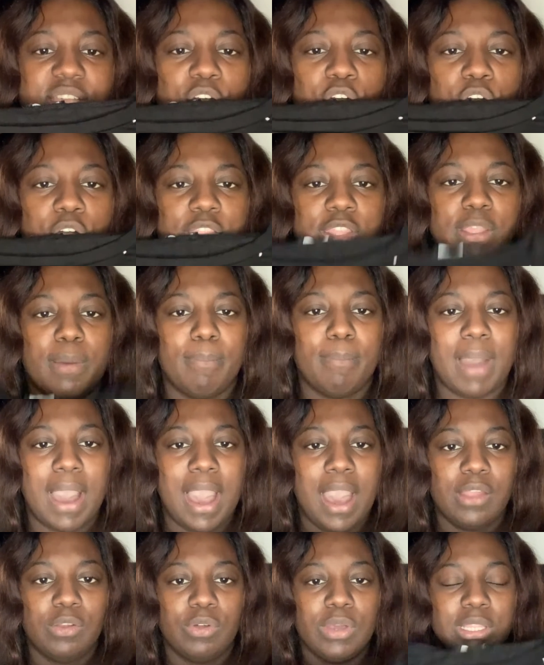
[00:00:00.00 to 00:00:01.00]
on the
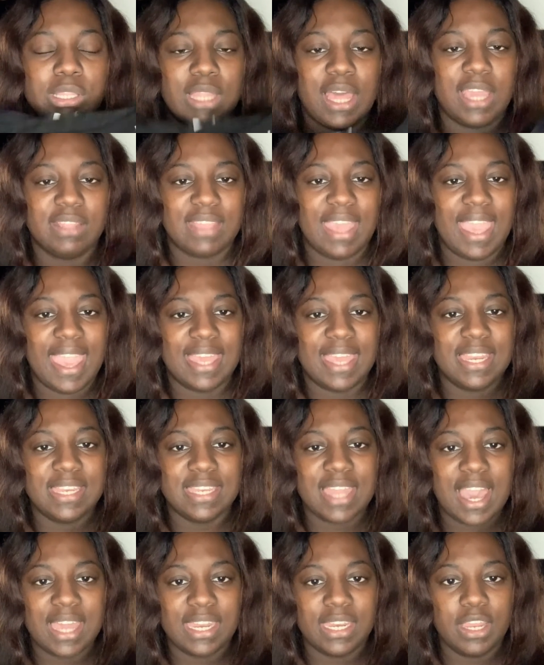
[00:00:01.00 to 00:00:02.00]
model it like they had it
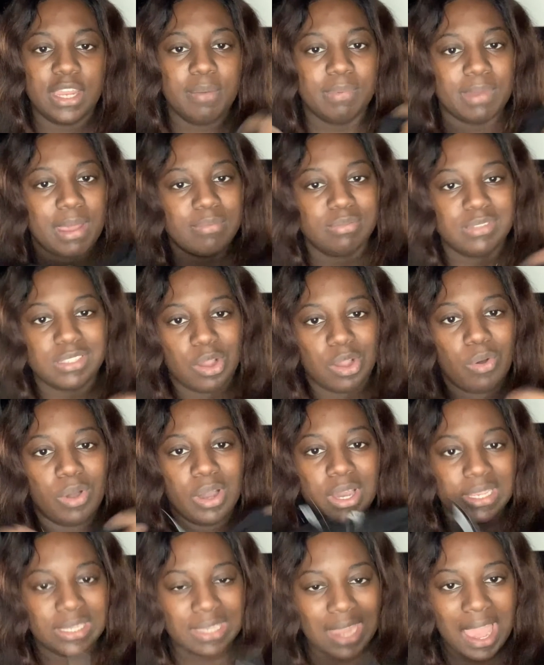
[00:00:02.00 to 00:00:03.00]
knotted up and i'm just gonna
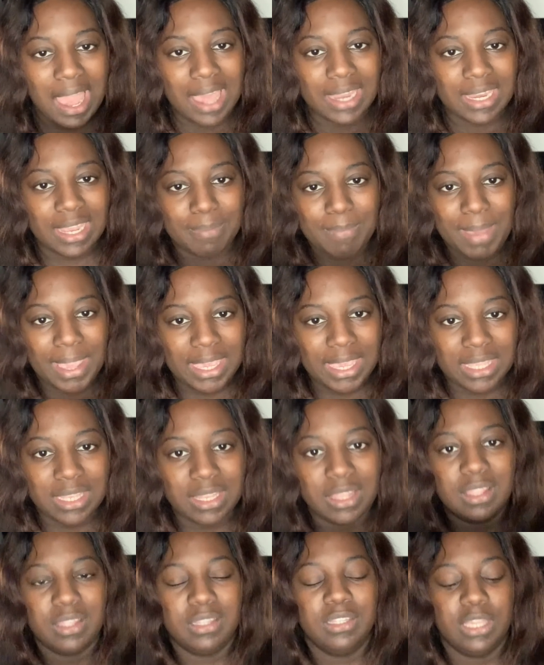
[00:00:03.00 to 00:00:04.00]
unknot it and make it
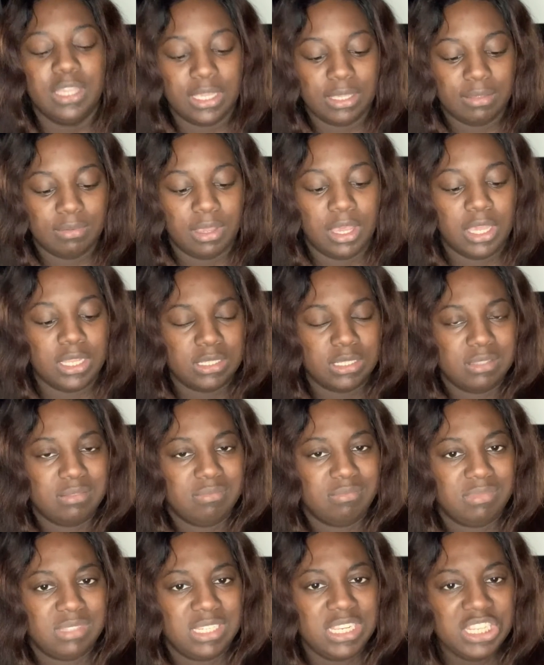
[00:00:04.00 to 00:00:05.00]
uh, like a
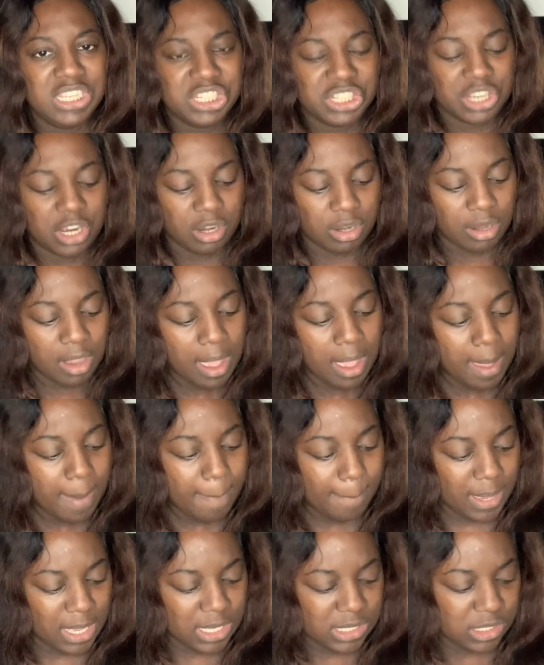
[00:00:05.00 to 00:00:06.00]
t-shirt
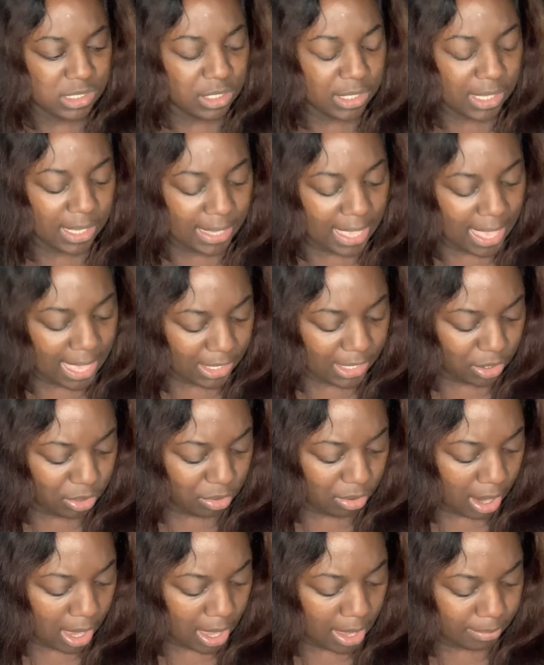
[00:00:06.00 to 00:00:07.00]
but it's looking kind of
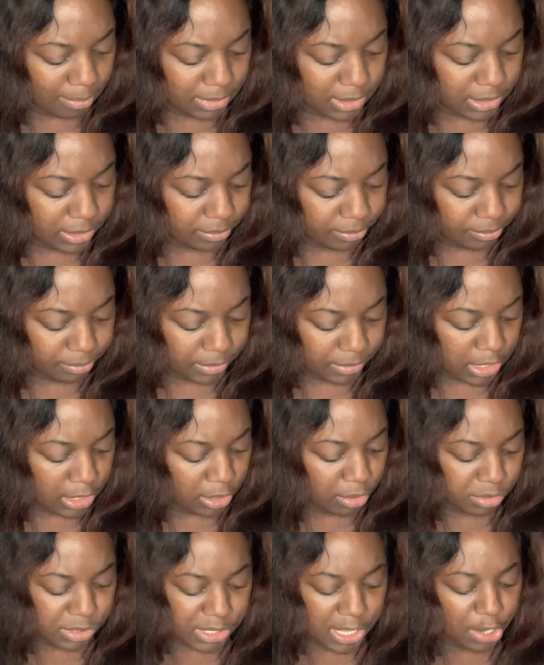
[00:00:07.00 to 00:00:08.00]
cropped it
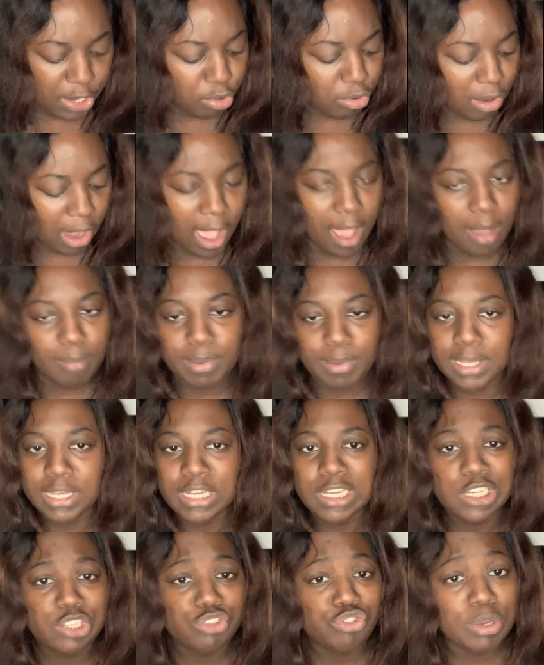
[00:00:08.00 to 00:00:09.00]
don't say crop in the
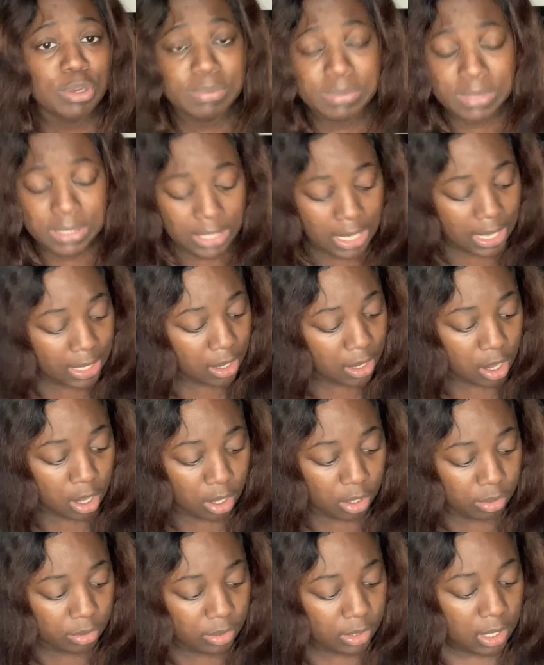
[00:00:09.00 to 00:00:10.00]
description at
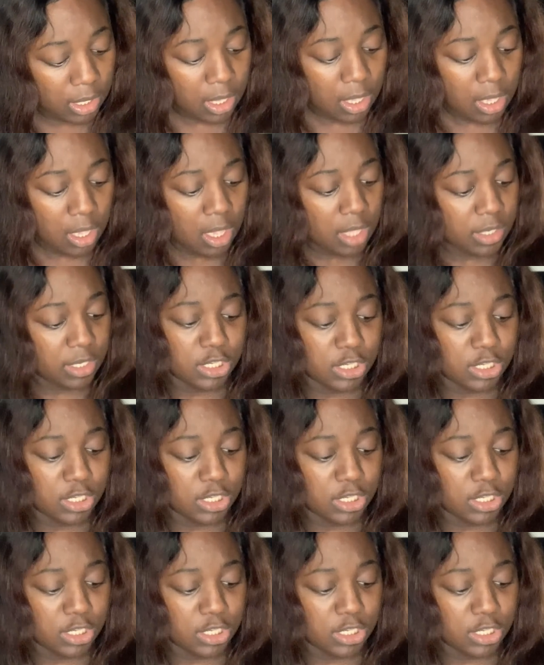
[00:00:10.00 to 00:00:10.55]
all the